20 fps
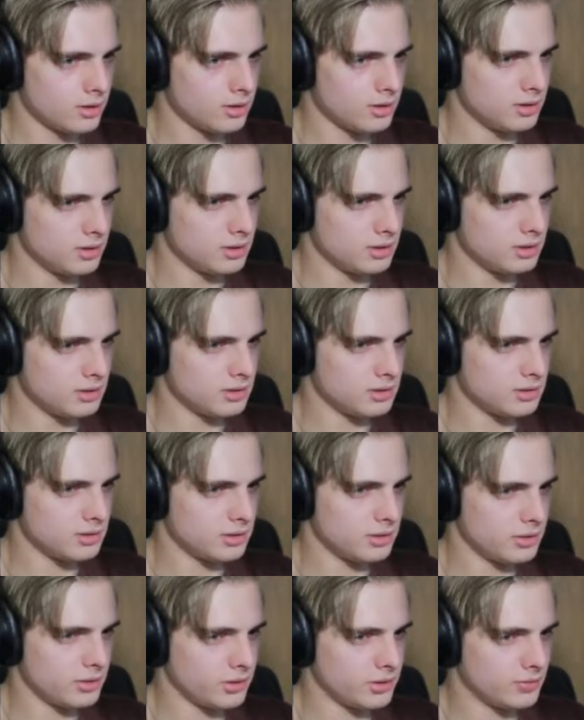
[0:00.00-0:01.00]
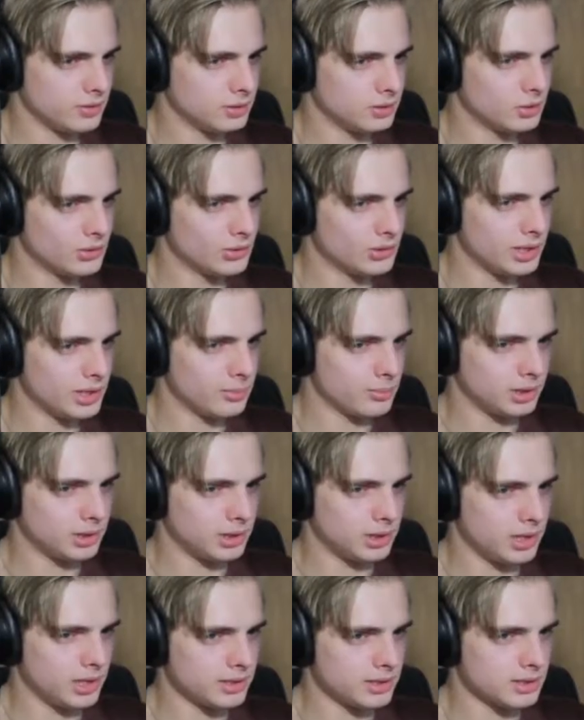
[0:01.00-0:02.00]
There, they don't even look like
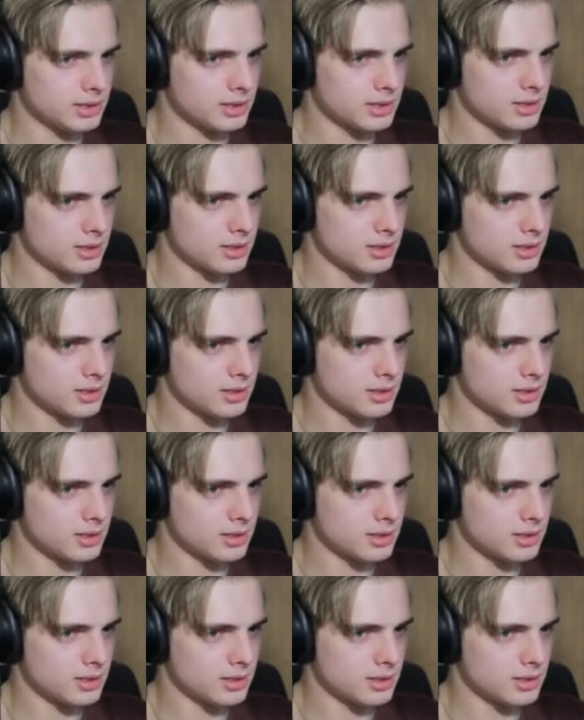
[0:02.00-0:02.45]
plants.